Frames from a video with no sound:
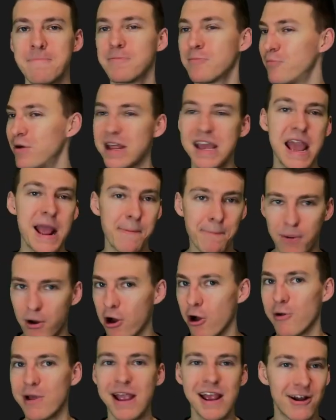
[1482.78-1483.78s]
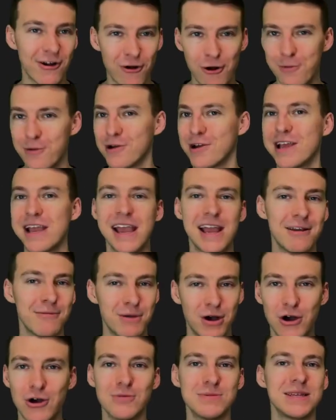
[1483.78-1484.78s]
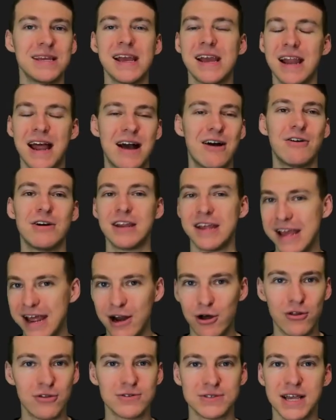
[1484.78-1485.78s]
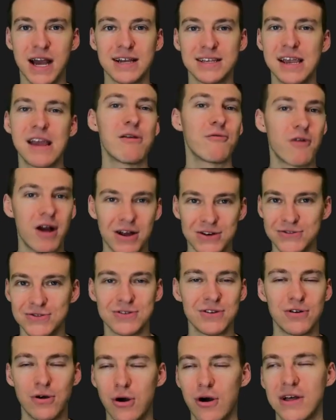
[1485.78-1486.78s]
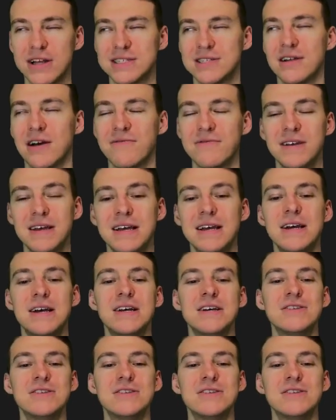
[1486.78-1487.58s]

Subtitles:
but he ain't Burrow, he ain't Herbert, he ain't Mahomes, he ain't Allen, he ain't all those guys. He ain't Rodgers, all that stuff.